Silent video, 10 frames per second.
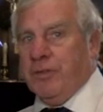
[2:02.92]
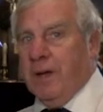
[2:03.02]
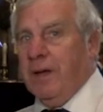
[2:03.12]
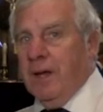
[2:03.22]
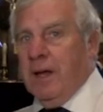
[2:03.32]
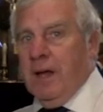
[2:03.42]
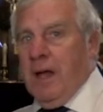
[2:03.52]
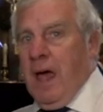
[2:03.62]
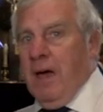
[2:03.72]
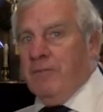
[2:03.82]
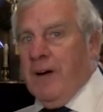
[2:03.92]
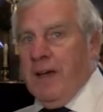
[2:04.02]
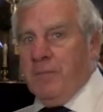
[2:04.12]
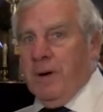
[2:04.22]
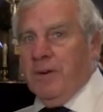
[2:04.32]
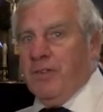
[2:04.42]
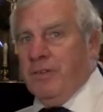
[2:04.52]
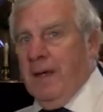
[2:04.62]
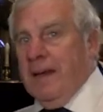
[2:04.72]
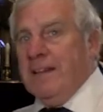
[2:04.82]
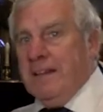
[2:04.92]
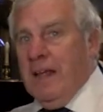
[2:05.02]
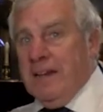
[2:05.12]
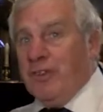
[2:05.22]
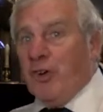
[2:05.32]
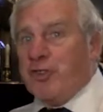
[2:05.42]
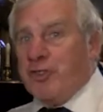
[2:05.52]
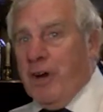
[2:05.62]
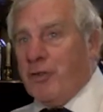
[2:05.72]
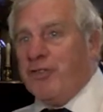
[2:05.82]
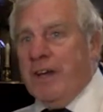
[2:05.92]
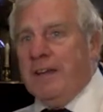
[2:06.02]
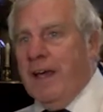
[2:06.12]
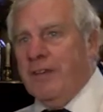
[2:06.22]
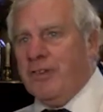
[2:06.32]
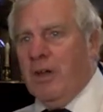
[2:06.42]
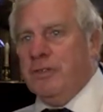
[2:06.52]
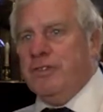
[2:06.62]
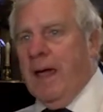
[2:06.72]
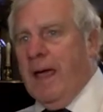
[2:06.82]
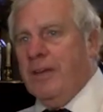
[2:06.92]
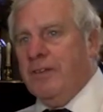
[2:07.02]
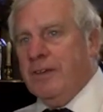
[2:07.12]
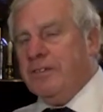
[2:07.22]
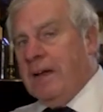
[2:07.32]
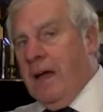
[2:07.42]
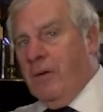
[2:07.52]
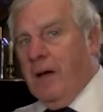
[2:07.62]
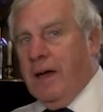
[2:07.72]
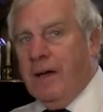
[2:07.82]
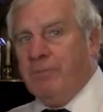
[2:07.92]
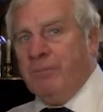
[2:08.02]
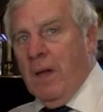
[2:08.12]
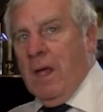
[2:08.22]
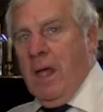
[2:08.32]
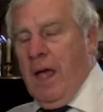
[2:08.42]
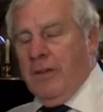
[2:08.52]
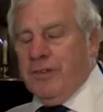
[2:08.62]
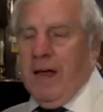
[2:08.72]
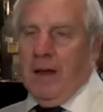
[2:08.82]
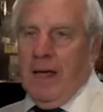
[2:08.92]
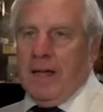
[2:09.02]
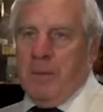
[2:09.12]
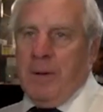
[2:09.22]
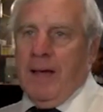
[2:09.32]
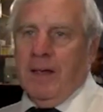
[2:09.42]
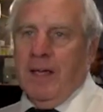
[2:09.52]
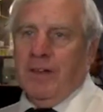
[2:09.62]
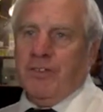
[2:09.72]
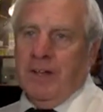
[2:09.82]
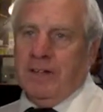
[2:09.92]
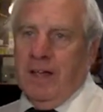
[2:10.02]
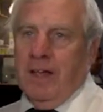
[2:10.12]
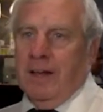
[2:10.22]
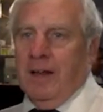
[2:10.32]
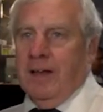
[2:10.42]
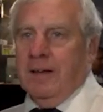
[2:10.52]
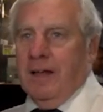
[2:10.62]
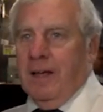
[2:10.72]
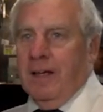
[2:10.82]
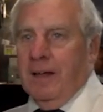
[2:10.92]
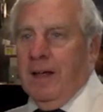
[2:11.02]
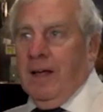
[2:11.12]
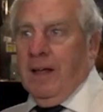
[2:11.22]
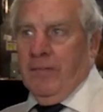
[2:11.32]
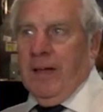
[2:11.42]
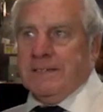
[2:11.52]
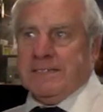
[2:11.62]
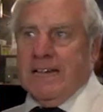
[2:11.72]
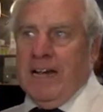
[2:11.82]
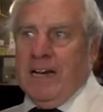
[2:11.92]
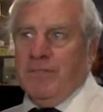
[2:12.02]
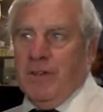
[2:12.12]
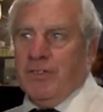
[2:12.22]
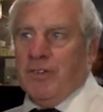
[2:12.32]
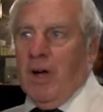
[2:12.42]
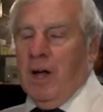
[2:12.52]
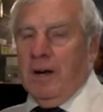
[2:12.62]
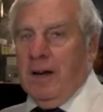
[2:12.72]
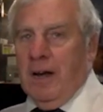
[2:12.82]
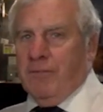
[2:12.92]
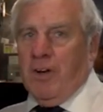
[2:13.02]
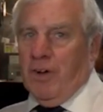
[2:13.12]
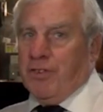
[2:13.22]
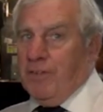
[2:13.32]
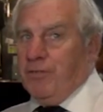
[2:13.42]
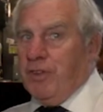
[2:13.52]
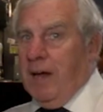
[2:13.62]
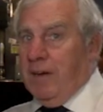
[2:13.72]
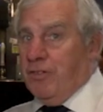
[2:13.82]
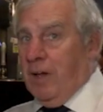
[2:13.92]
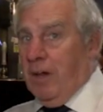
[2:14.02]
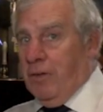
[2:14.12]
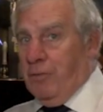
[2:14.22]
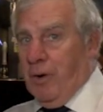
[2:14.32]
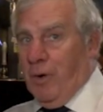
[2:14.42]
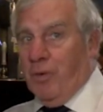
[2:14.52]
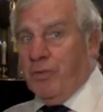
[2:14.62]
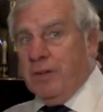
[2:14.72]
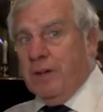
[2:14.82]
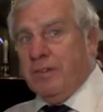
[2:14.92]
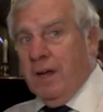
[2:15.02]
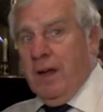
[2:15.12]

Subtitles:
a vibrant industrial city. It's all changed. It's now like a banking city, and that side of it's gone. And of course, they've changed all the rules. There's